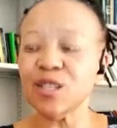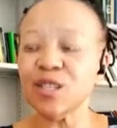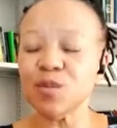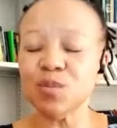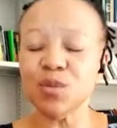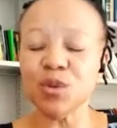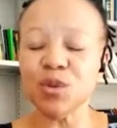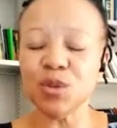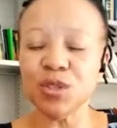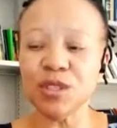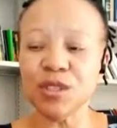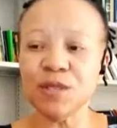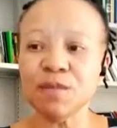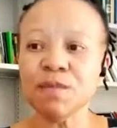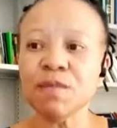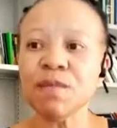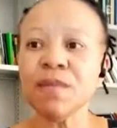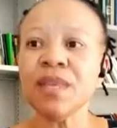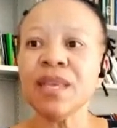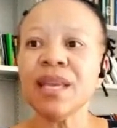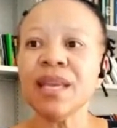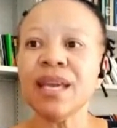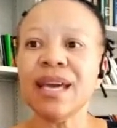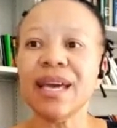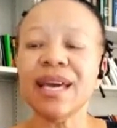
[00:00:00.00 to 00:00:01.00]
dispute
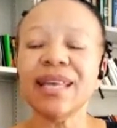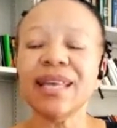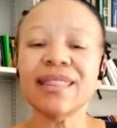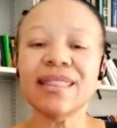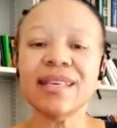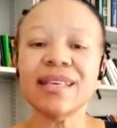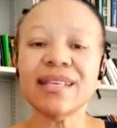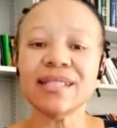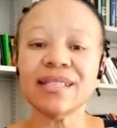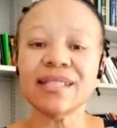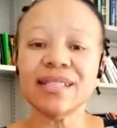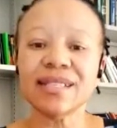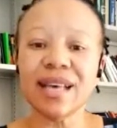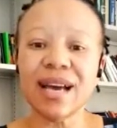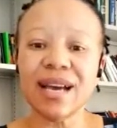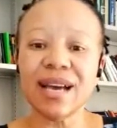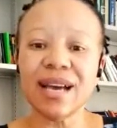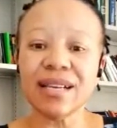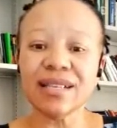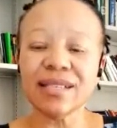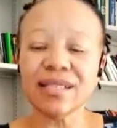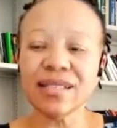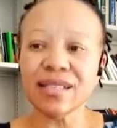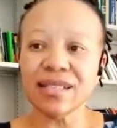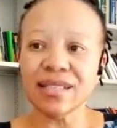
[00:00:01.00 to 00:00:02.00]
at the
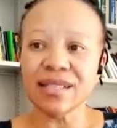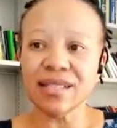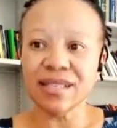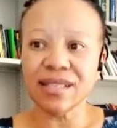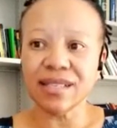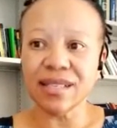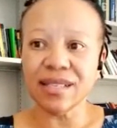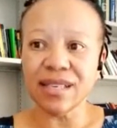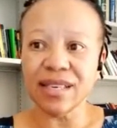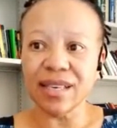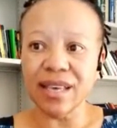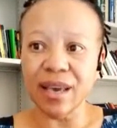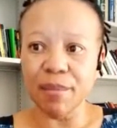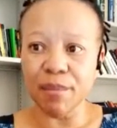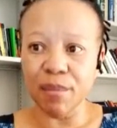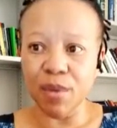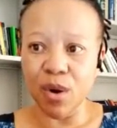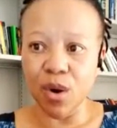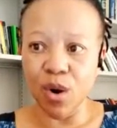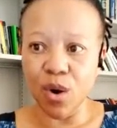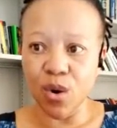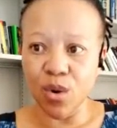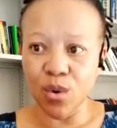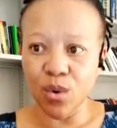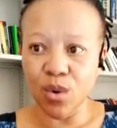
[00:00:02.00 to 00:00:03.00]
SARS
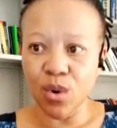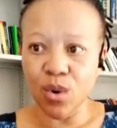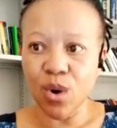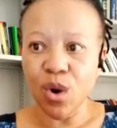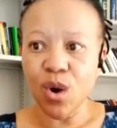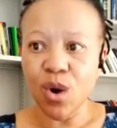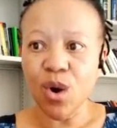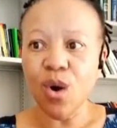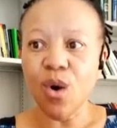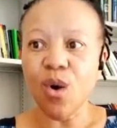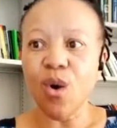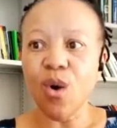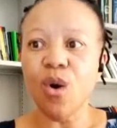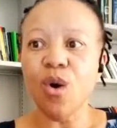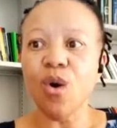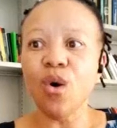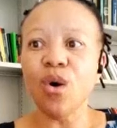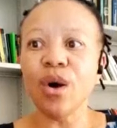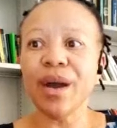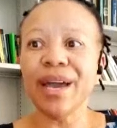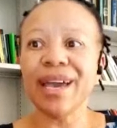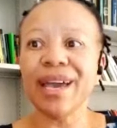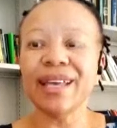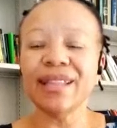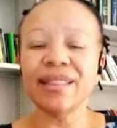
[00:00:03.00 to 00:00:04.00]
CMO
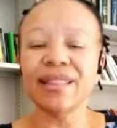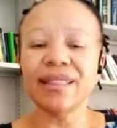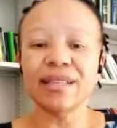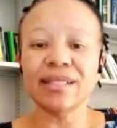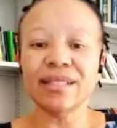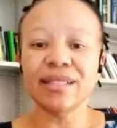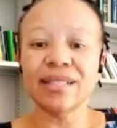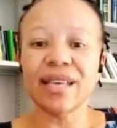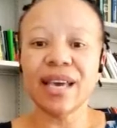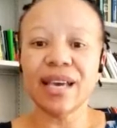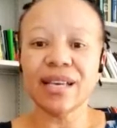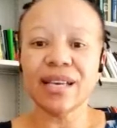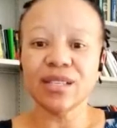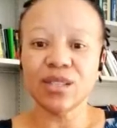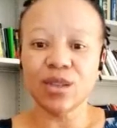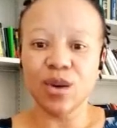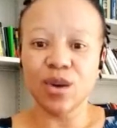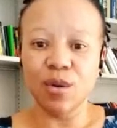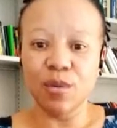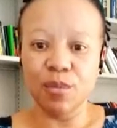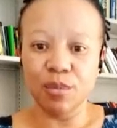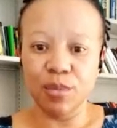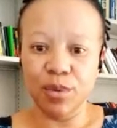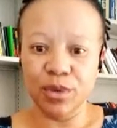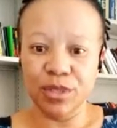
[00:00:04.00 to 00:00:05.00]
or at the tax
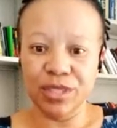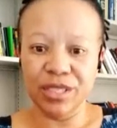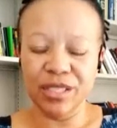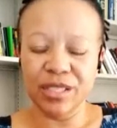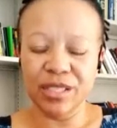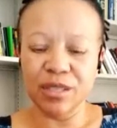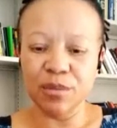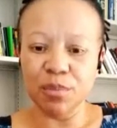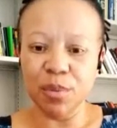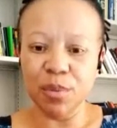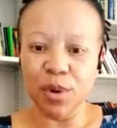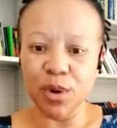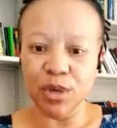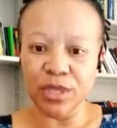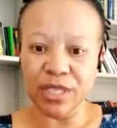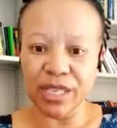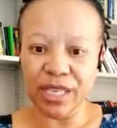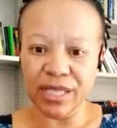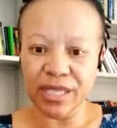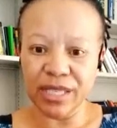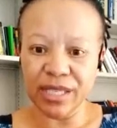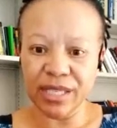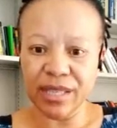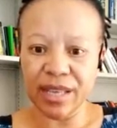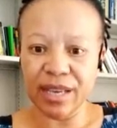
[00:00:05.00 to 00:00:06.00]
ombud. It's
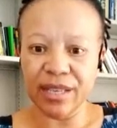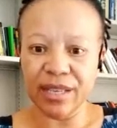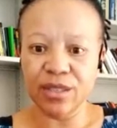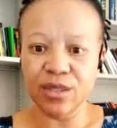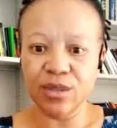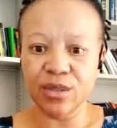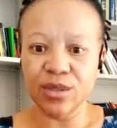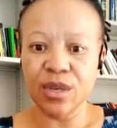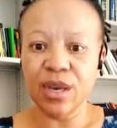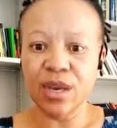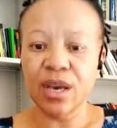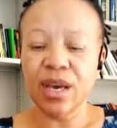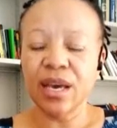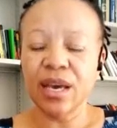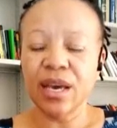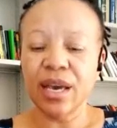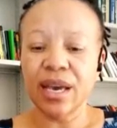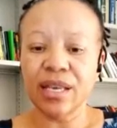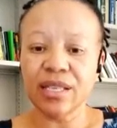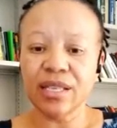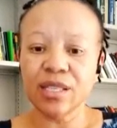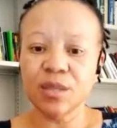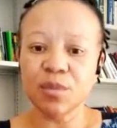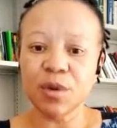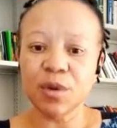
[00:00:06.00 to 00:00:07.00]
important that
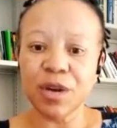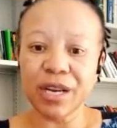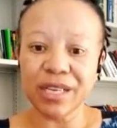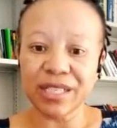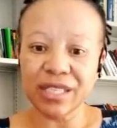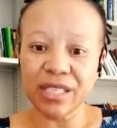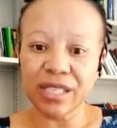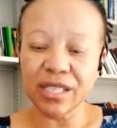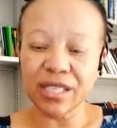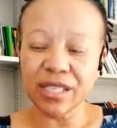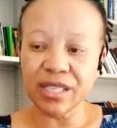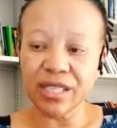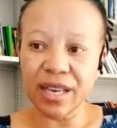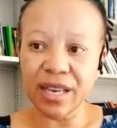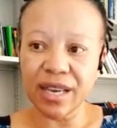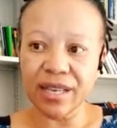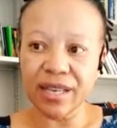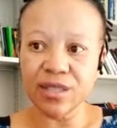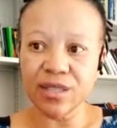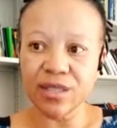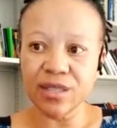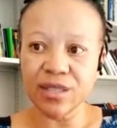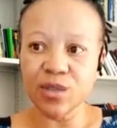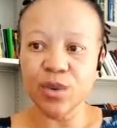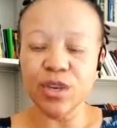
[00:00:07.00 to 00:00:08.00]
as
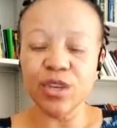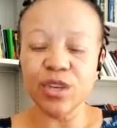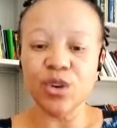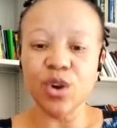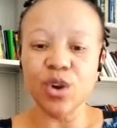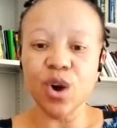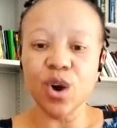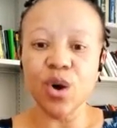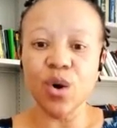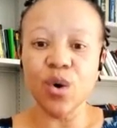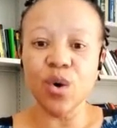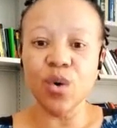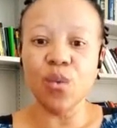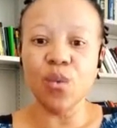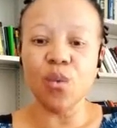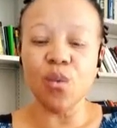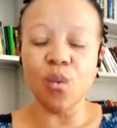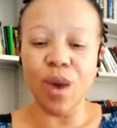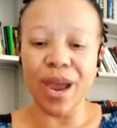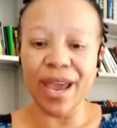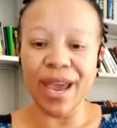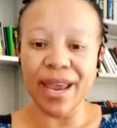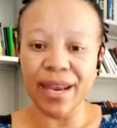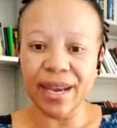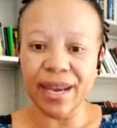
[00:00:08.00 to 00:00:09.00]
practitioners, we know
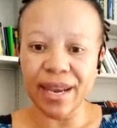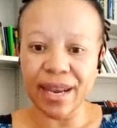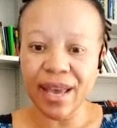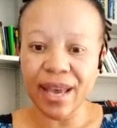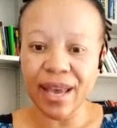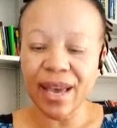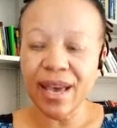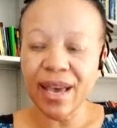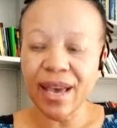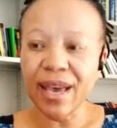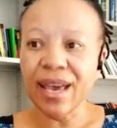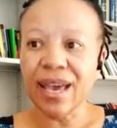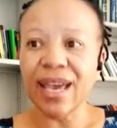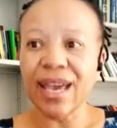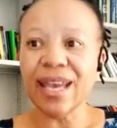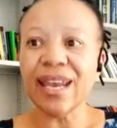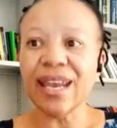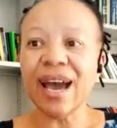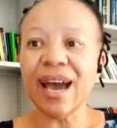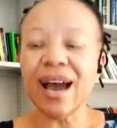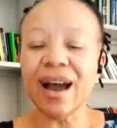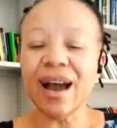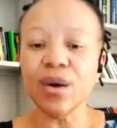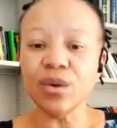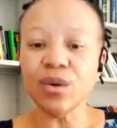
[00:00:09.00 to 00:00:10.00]
when
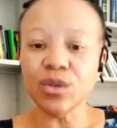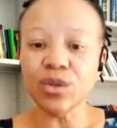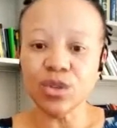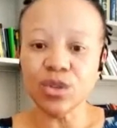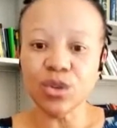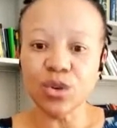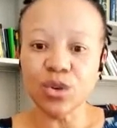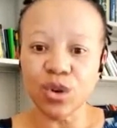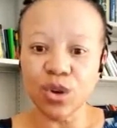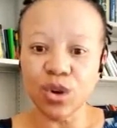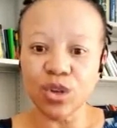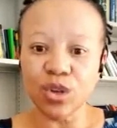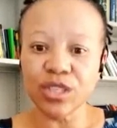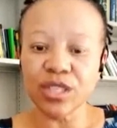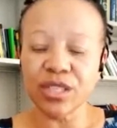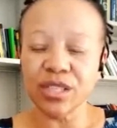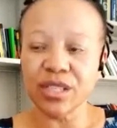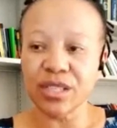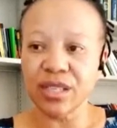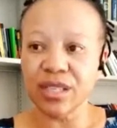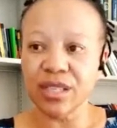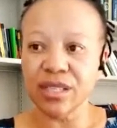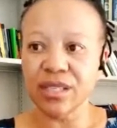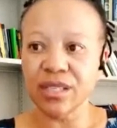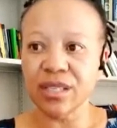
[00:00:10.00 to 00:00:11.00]
and how to lodge
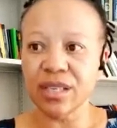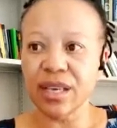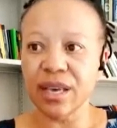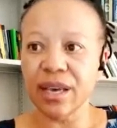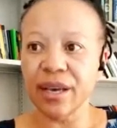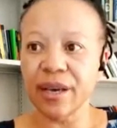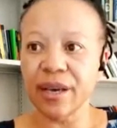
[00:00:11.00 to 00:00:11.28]
these